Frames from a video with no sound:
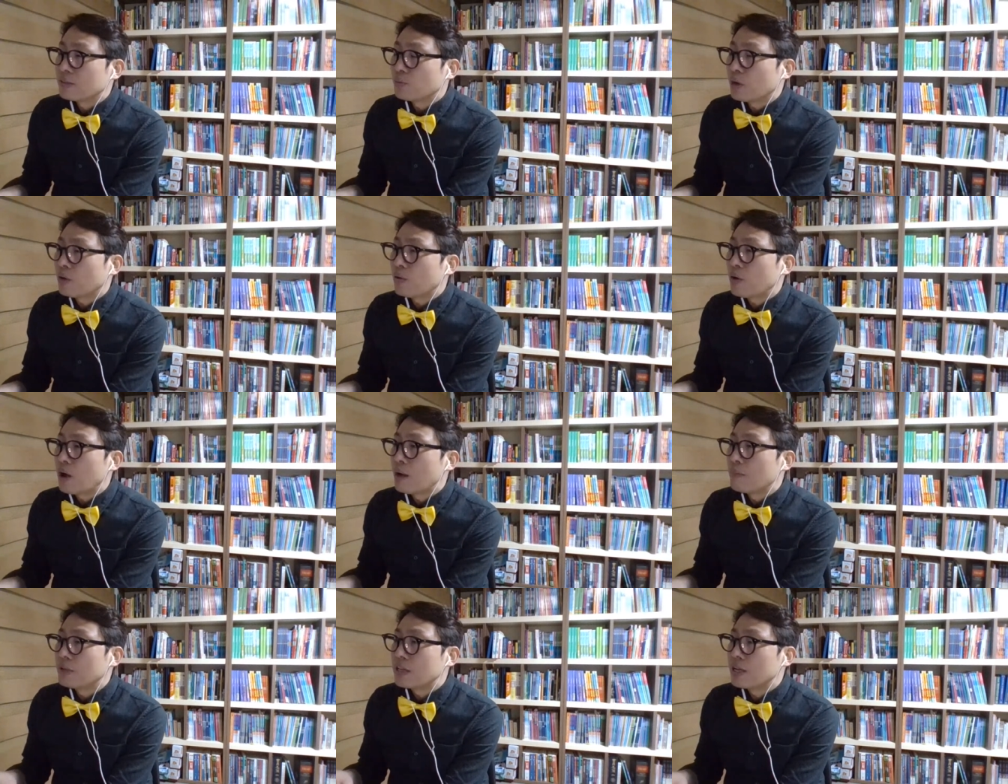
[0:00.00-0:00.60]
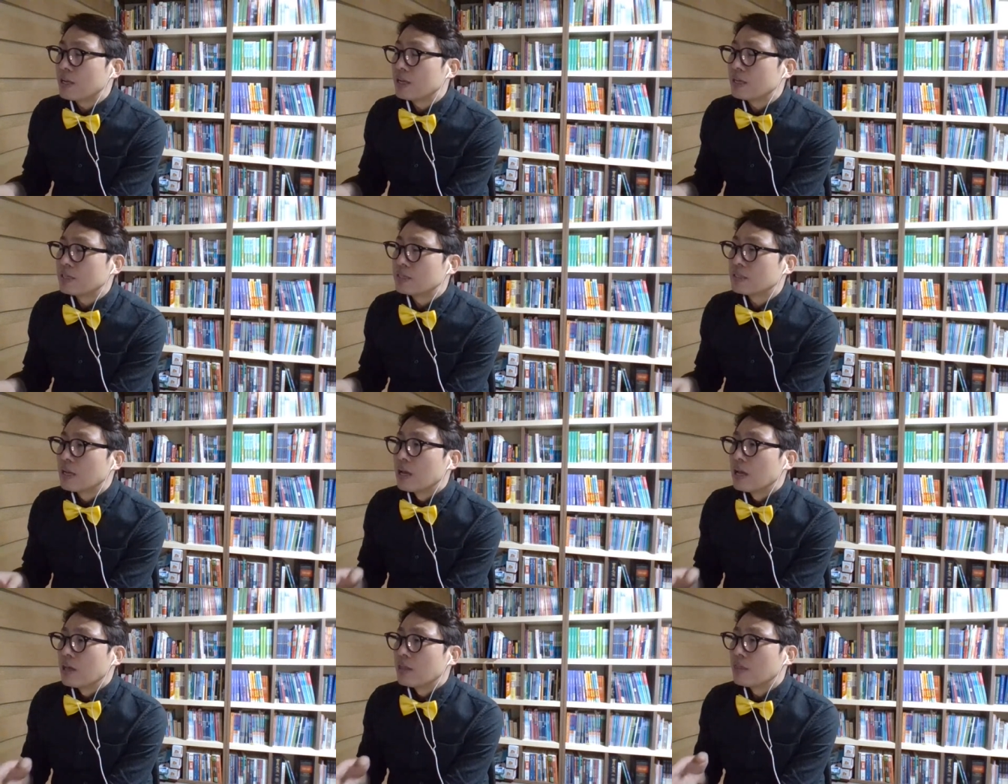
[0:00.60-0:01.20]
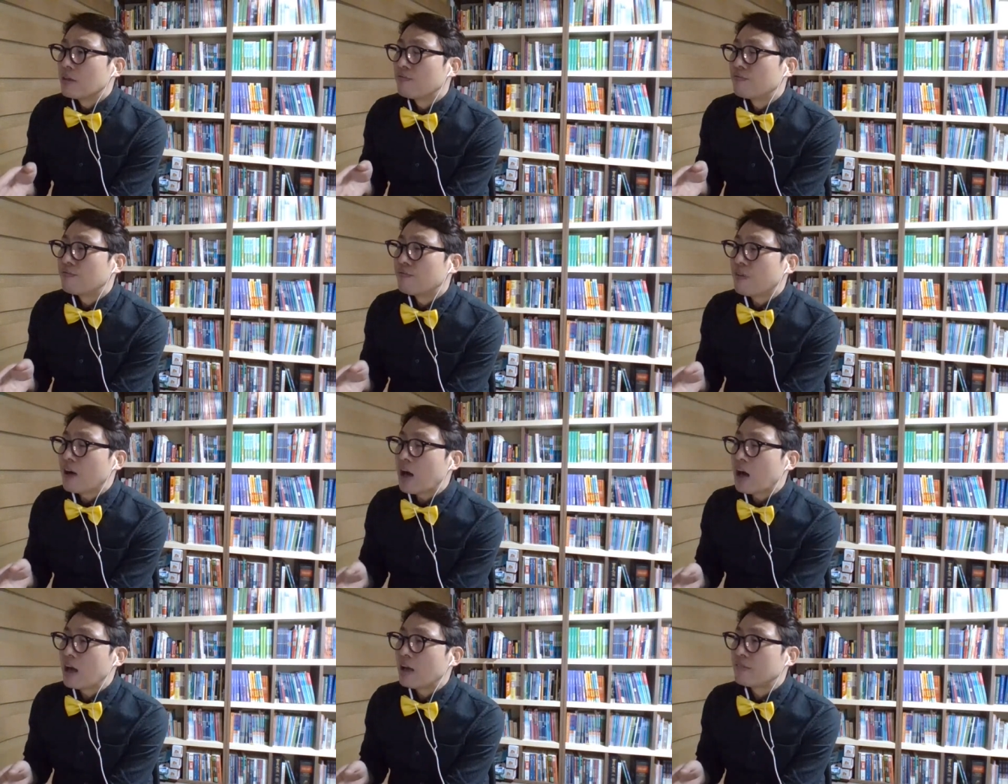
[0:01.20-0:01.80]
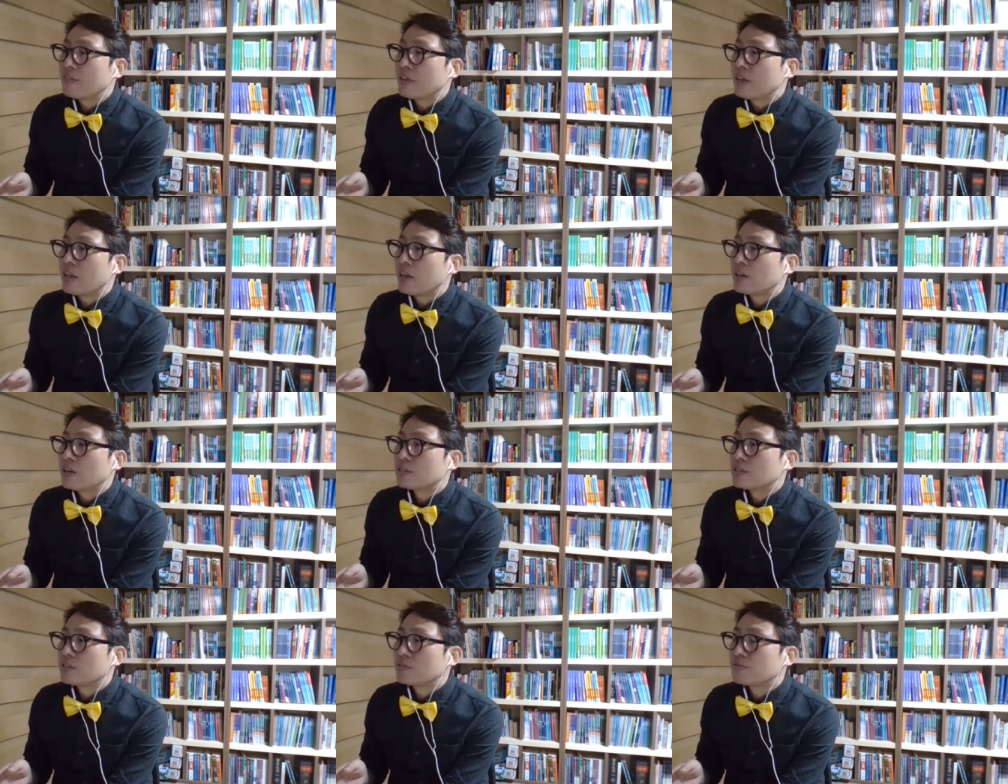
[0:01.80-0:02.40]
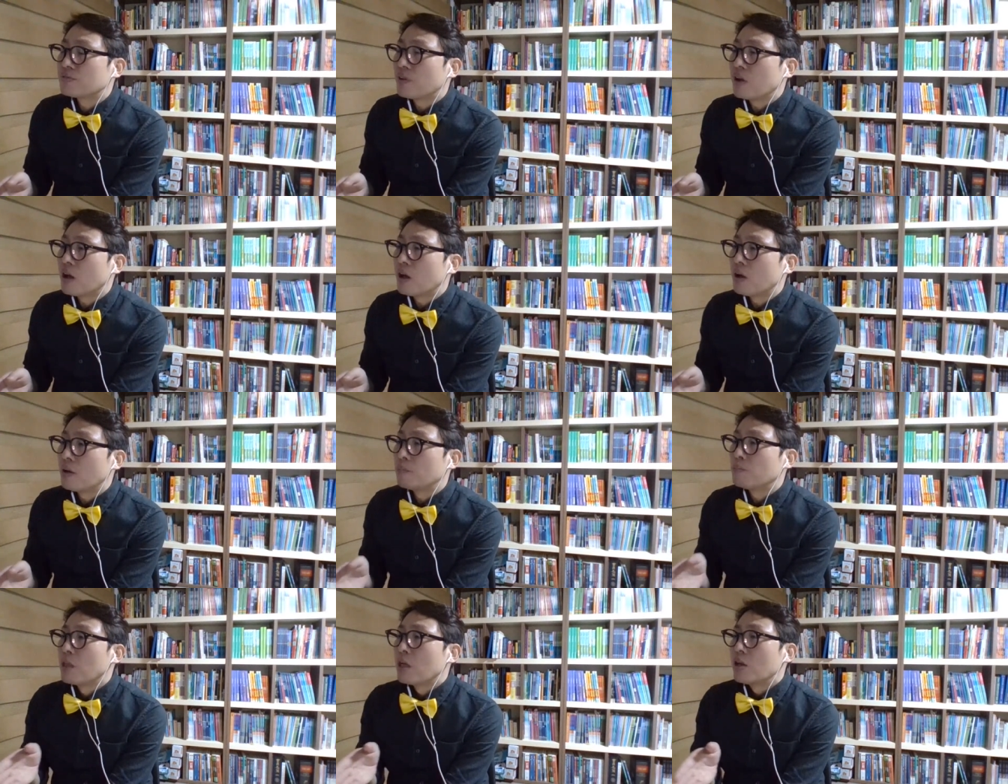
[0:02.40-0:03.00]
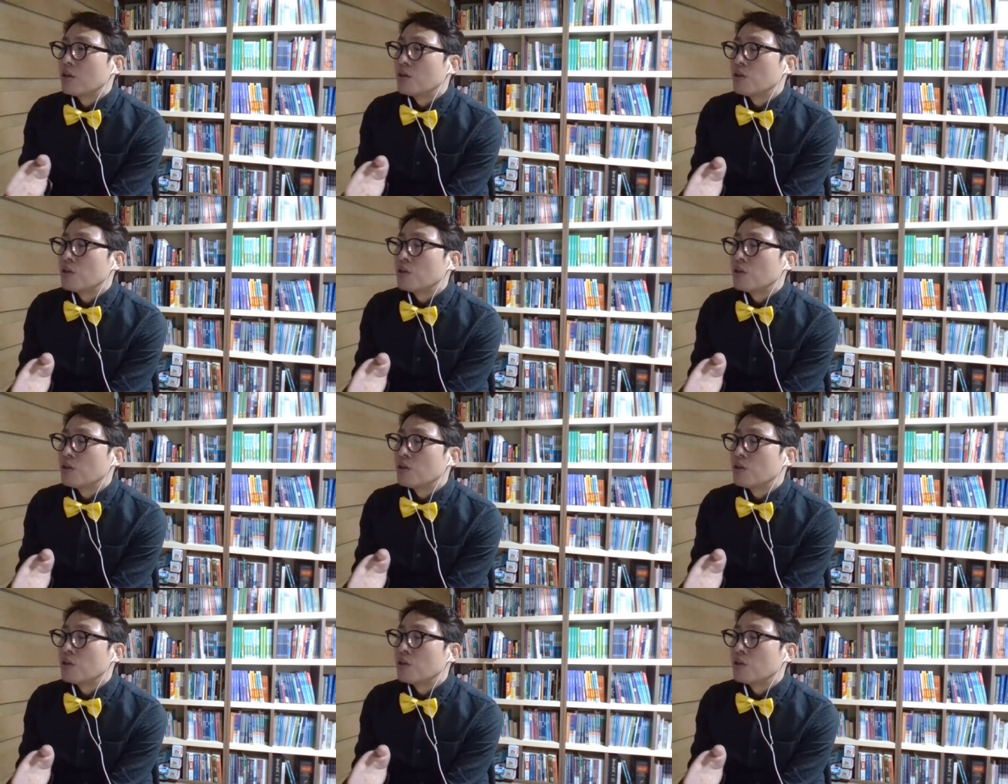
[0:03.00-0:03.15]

requirement is the 5 years from